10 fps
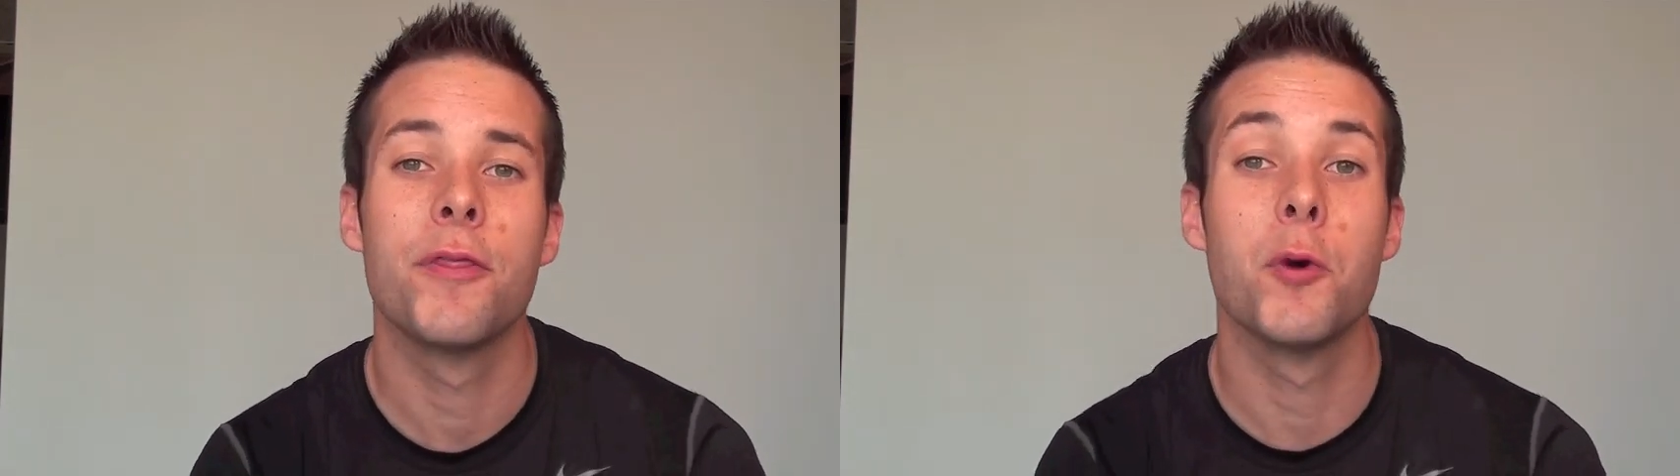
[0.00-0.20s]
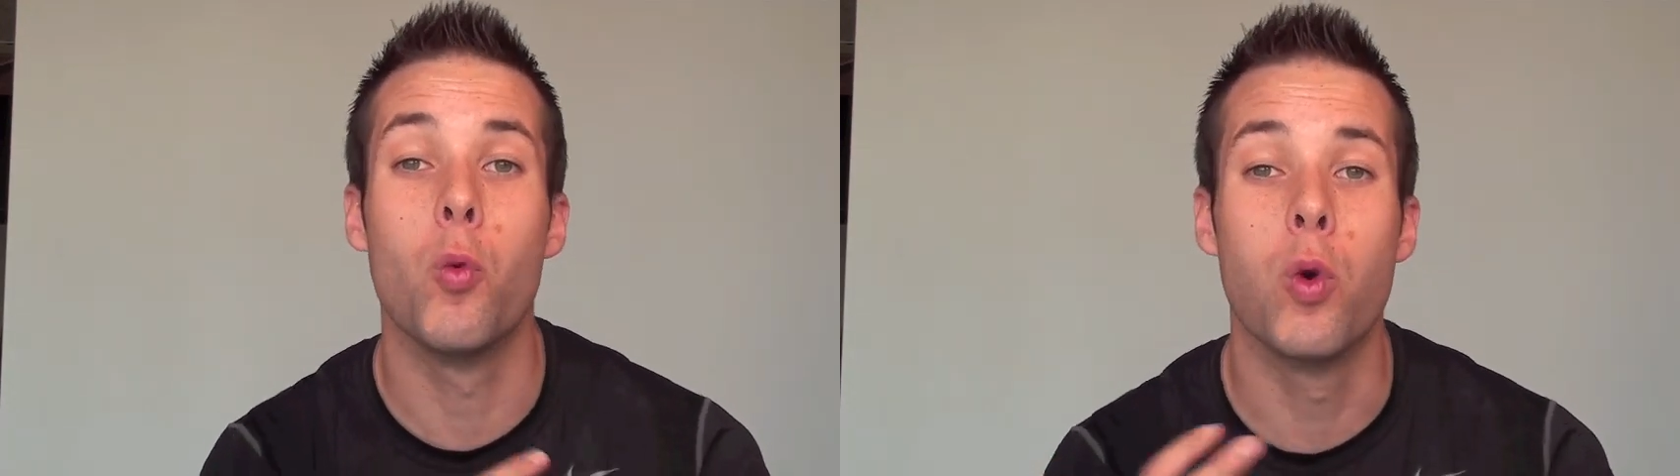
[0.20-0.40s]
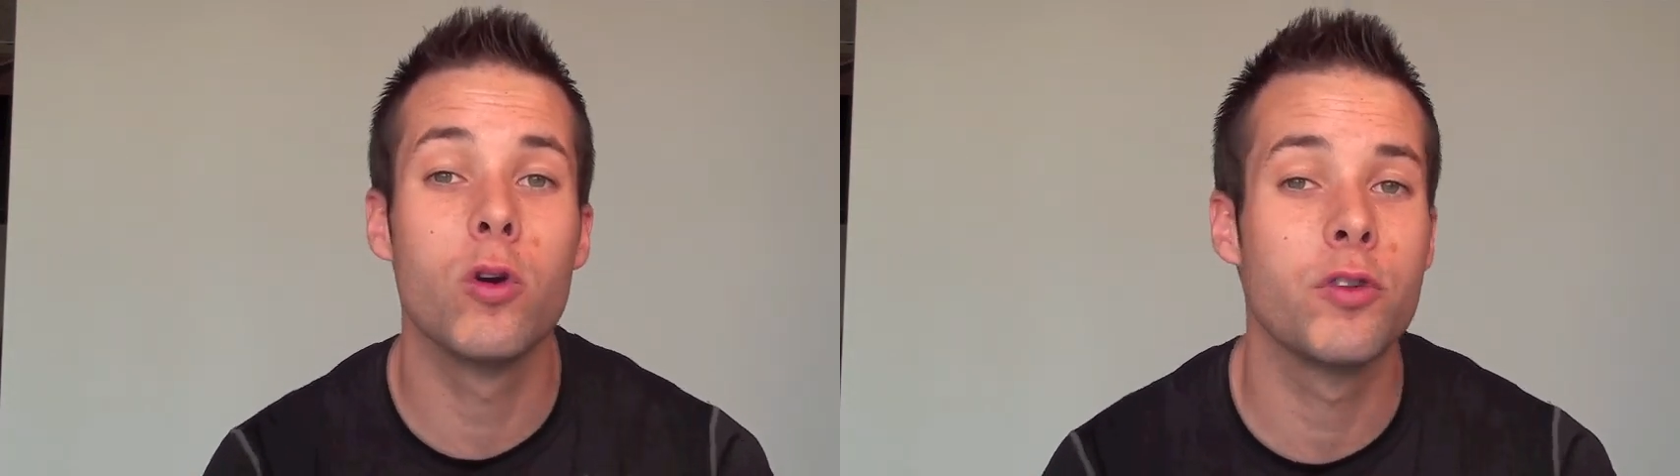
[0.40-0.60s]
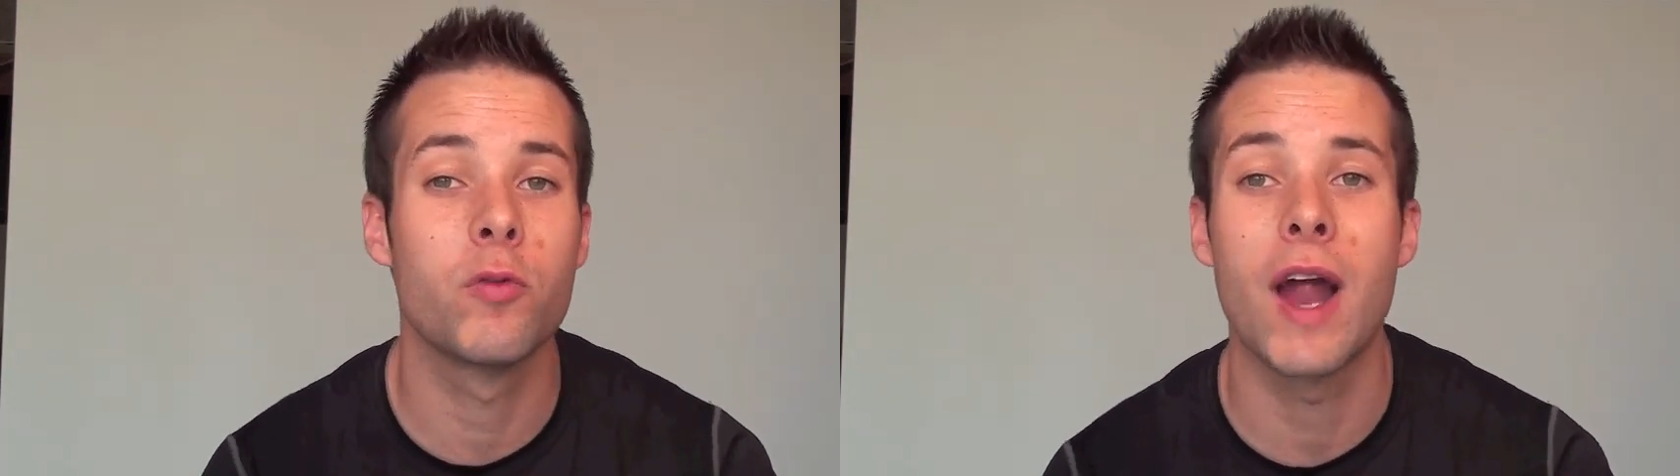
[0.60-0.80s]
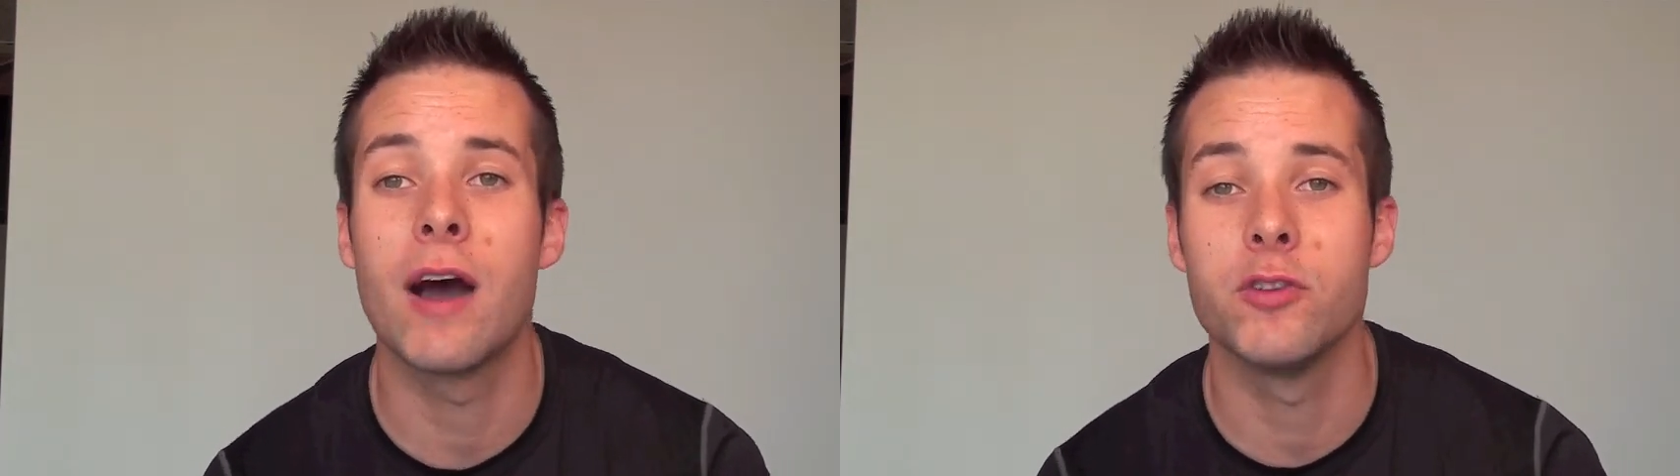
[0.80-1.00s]
the world
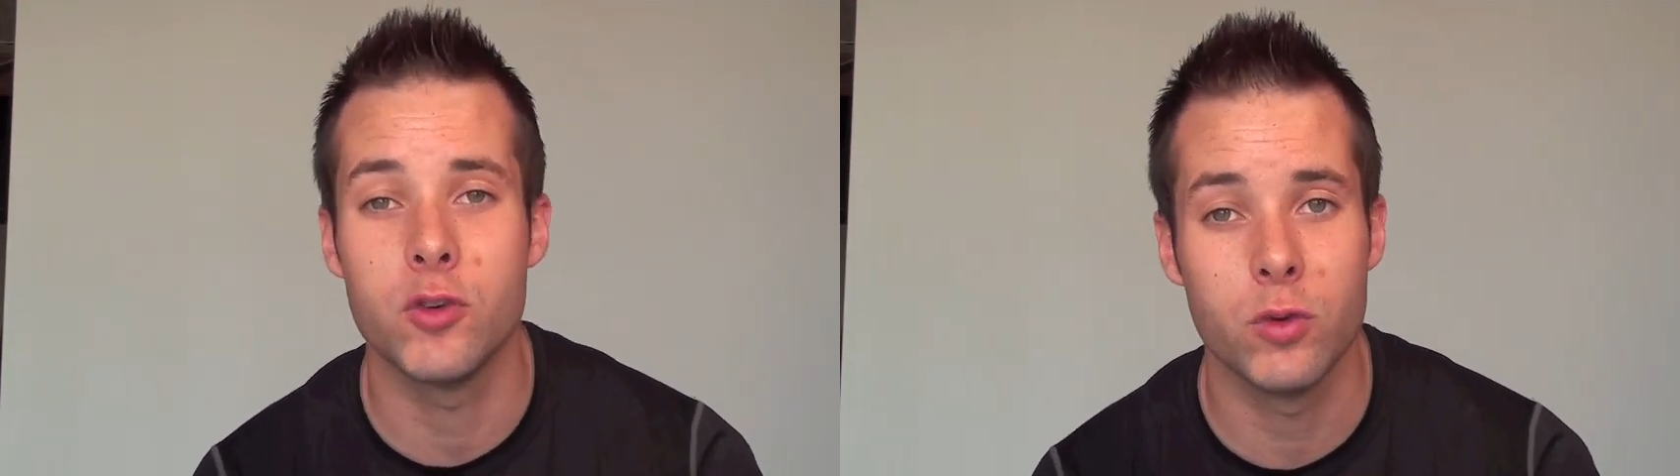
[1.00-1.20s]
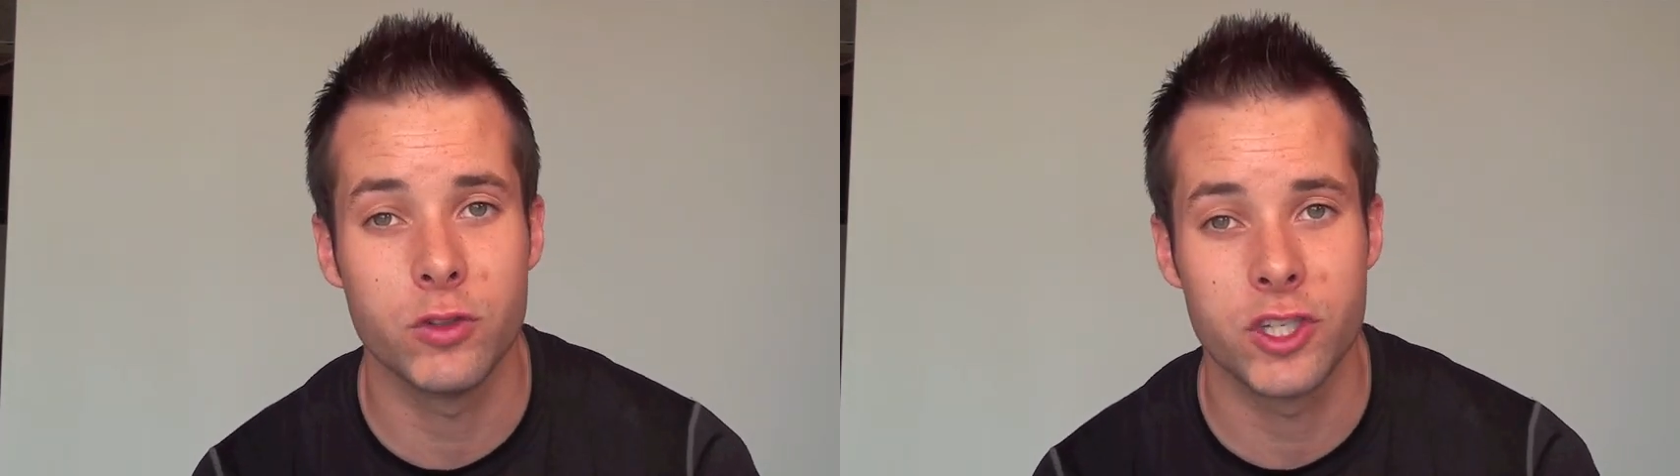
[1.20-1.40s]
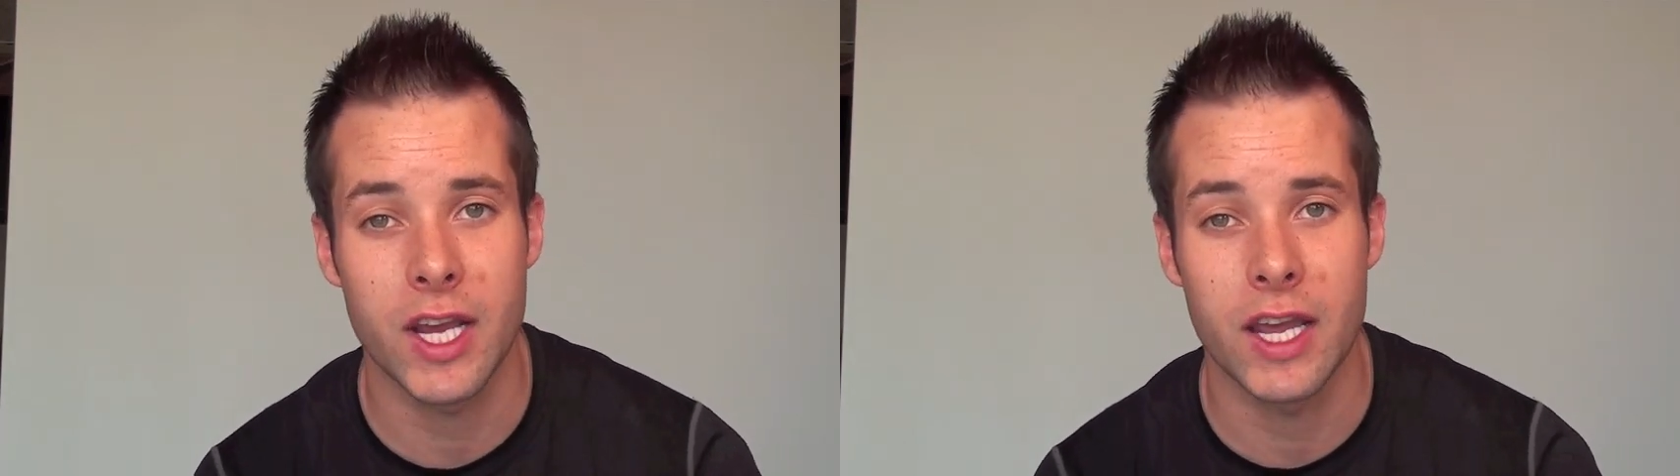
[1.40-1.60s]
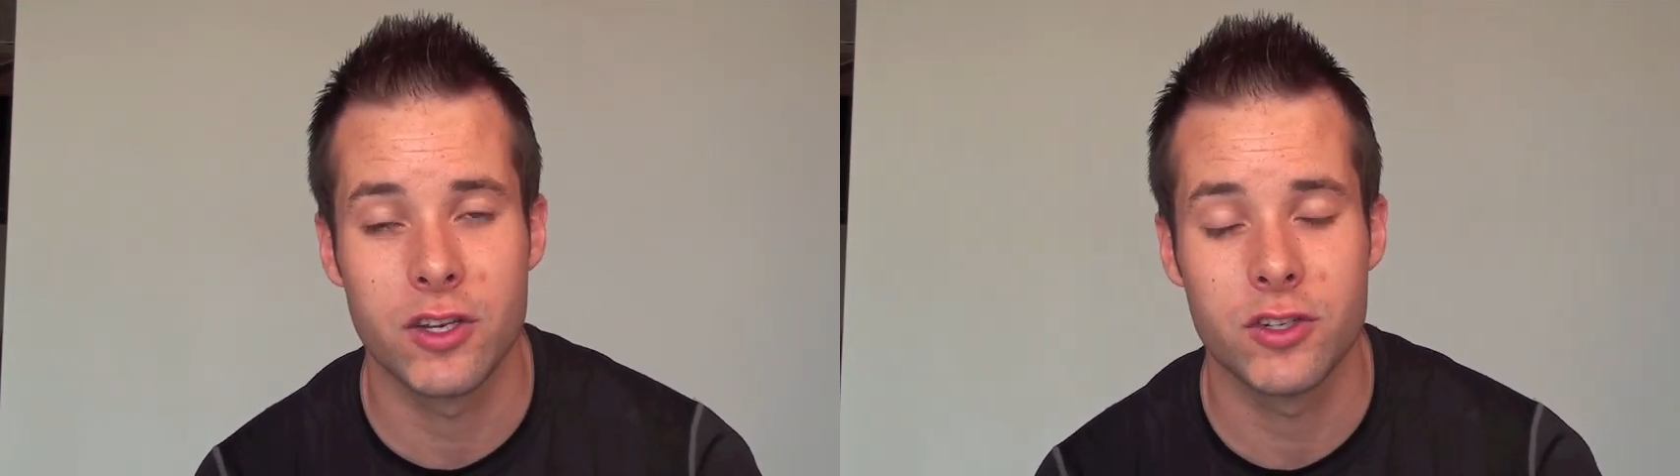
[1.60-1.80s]
around you will change.